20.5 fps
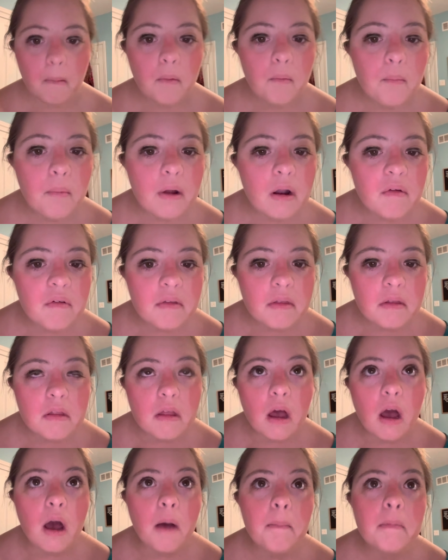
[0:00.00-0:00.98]
right over the
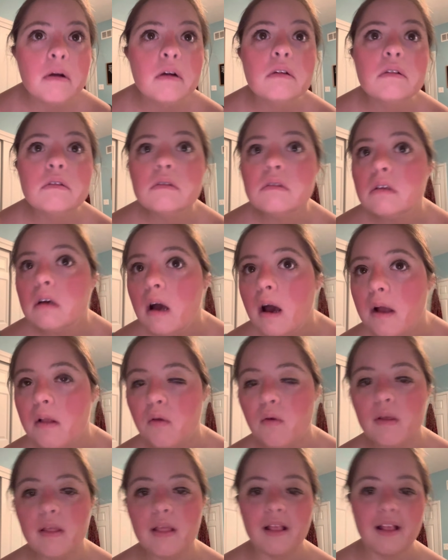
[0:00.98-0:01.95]
top. I know
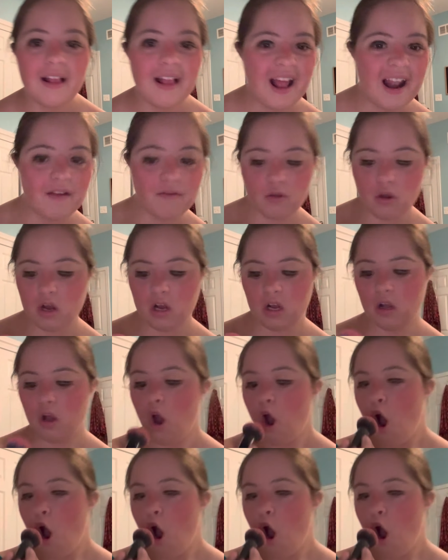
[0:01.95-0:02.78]
it's kind of dark,